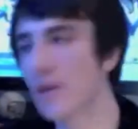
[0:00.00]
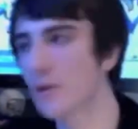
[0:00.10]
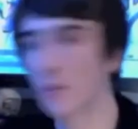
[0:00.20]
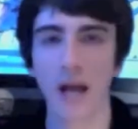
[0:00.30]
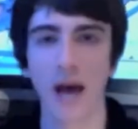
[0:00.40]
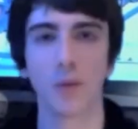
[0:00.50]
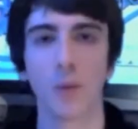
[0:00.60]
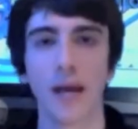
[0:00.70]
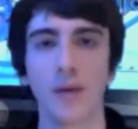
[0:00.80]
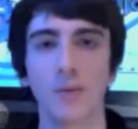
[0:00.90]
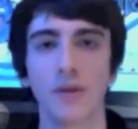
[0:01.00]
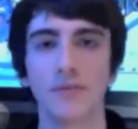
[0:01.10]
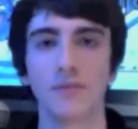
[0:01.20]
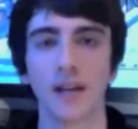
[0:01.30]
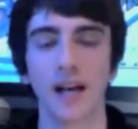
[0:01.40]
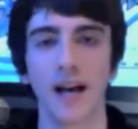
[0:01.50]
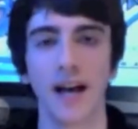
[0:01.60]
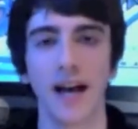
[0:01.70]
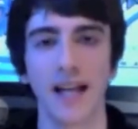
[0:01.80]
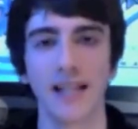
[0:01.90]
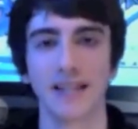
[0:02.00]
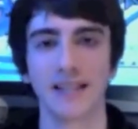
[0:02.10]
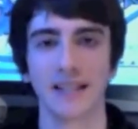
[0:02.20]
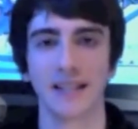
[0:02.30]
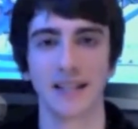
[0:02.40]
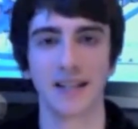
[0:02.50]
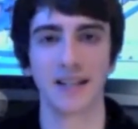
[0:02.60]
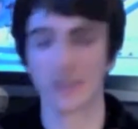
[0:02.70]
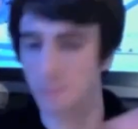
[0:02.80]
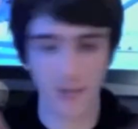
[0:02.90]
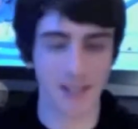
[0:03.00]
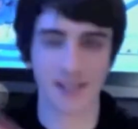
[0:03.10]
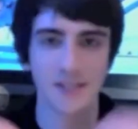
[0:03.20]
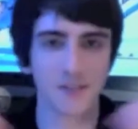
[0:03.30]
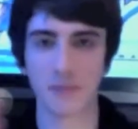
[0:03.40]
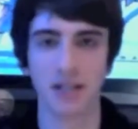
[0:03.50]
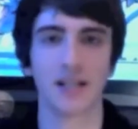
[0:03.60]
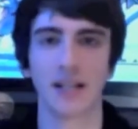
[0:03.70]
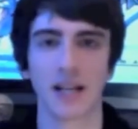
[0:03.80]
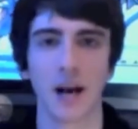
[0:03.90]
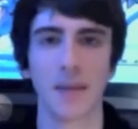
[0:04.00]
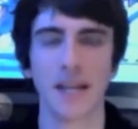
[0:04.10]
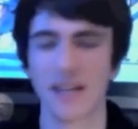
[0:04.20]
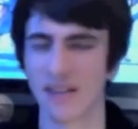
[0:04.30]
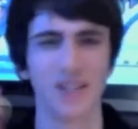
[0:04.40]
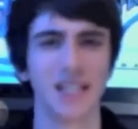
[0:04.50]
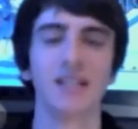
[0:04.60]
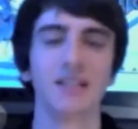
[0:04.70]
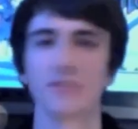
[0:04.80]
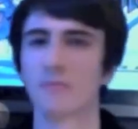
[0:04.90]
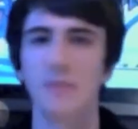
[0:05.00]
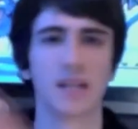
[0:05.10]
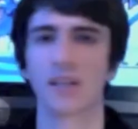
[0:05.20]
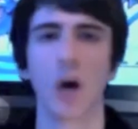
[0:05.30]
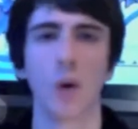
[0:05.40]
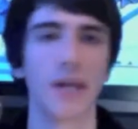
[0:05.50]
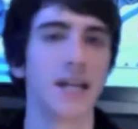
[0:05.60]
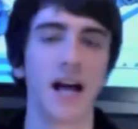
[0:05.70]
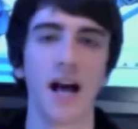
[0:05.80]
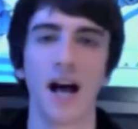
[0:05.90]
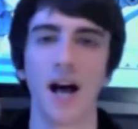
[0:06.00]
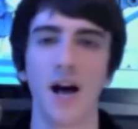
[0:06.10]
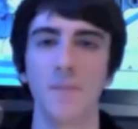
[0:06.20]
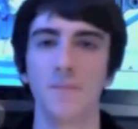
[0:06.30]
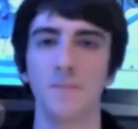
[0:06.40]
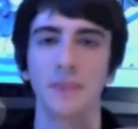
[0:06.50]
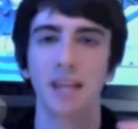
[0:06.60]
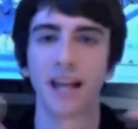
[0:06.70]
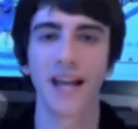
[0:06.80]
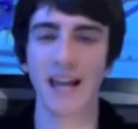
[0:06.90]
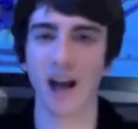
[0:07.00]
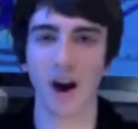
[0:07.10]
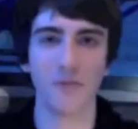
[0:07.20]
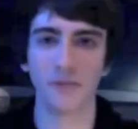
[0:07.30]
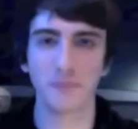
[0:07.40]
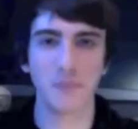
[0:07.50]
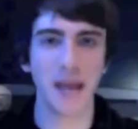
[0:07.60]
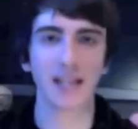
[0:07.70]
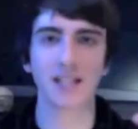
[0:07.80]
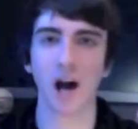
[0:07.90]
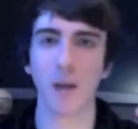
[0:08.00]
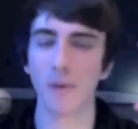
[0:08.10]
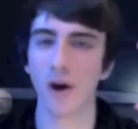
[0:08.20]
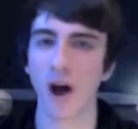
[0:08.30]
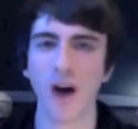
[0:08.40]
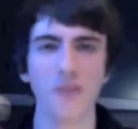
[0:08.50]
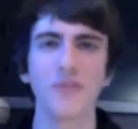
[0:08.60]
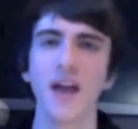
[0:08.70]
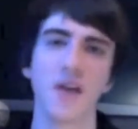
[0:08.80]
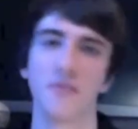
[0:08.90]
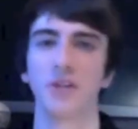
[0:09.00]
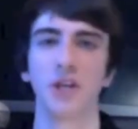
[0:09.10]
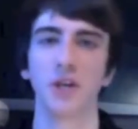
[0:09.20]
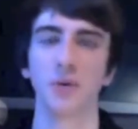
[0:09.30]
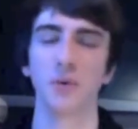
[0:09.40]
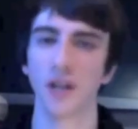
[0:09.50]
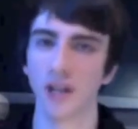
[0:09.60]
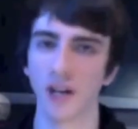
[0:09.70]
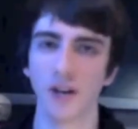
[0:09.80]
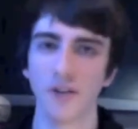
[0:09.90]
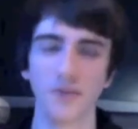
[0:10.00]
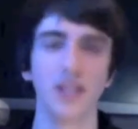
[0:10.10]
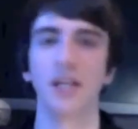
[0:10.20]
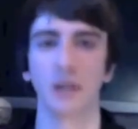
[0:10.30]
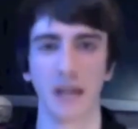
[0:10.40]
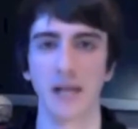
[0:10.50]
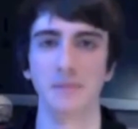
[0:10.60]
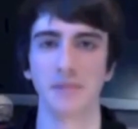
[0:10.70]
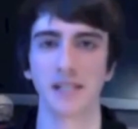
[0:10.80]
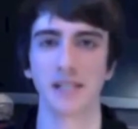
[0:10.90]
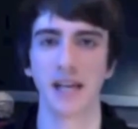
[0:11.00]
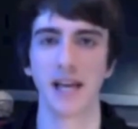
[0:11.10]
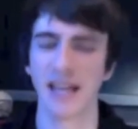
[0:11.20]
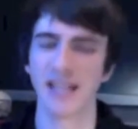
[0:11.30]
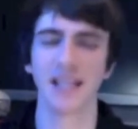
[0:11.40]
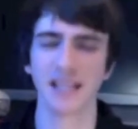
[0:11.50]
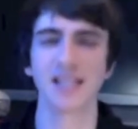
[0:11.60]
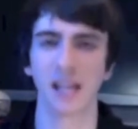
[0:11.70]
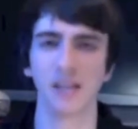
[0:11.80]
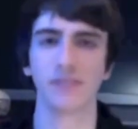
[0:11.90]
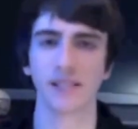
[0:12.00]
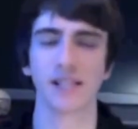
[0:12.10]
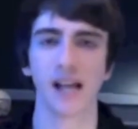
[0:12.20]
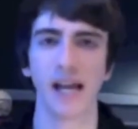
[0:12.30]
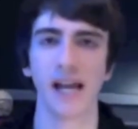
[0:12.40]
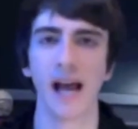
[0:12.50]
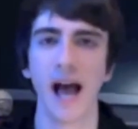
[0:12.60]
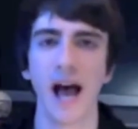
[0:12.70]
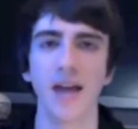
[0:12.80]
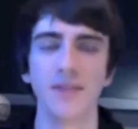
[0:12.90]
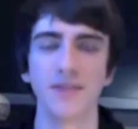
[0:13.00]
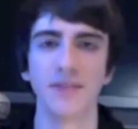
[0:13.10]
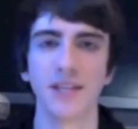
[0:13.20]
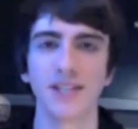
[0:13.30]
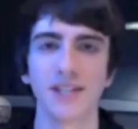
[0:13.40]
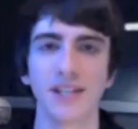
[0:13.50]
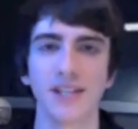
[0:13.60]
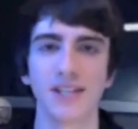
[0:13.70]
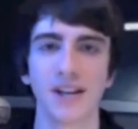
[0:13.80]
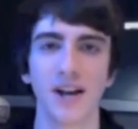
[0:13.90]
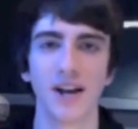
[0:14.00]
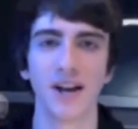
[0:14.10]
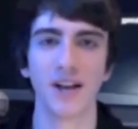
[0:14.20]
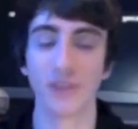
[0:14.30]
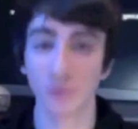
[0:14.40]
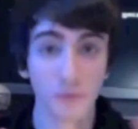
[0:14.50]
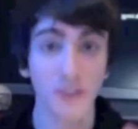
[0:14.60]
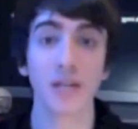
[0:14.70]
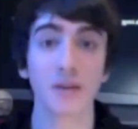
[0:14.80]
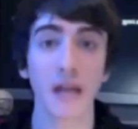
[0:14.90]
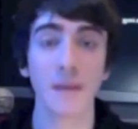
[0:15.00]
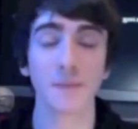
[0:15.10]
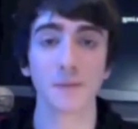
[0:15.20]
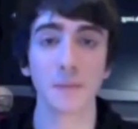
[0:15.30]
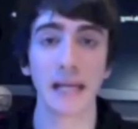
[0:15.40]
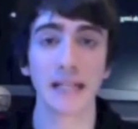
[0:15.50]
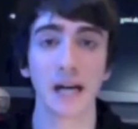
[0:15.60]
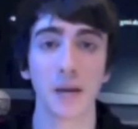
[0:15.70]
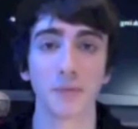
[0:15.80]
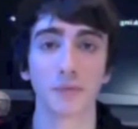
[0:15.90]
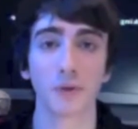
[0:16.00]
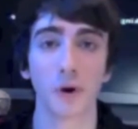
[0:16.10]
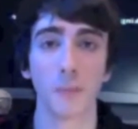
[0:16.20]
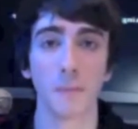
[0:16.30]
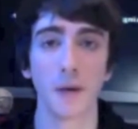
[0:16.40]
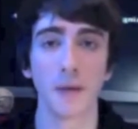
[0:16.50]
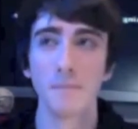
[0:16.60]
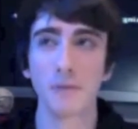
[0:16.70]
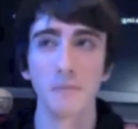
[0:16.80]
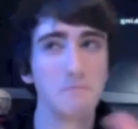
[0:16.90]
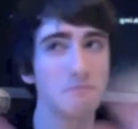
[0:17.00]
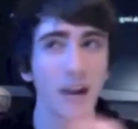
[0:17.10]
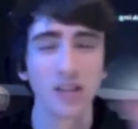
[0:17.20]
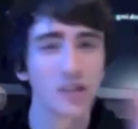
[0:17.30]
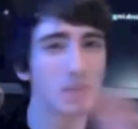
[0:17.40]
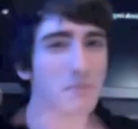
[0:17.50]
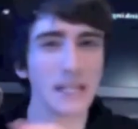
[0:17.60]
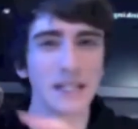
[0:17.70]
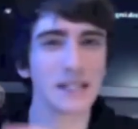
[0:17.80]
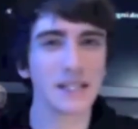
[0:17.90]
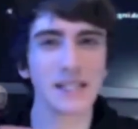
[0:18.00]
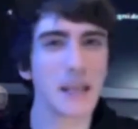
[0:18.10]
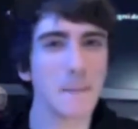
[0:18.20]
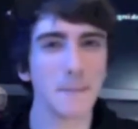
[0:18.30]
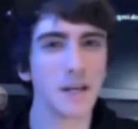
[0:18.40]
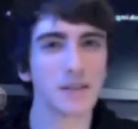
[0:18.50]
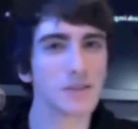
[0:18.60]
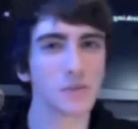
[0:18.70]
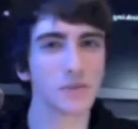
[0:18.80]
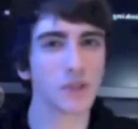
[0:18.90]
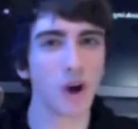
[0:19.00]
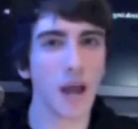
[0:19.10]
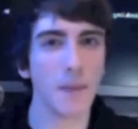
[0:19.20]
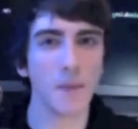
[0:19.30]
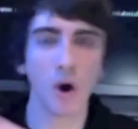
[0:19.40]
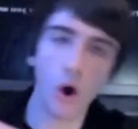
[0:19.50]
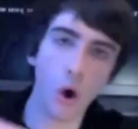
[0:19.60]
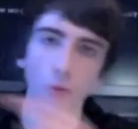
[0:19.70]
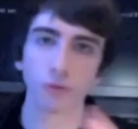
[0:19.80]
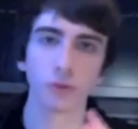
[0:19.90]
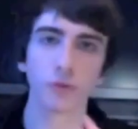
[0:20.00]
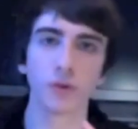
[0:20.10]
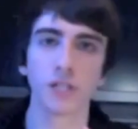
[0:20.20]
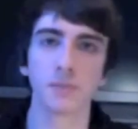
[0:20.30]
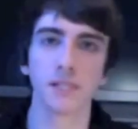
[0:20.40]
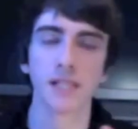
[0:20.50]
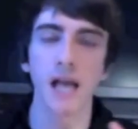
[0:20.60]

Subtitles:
and all out of the way with, and the presents have been a-coming and the deals have been a-going, I've picked up a fair few video games, it's safe to say, and these are all video games I've picked up from ranging mid-December sort of time, all through Christmas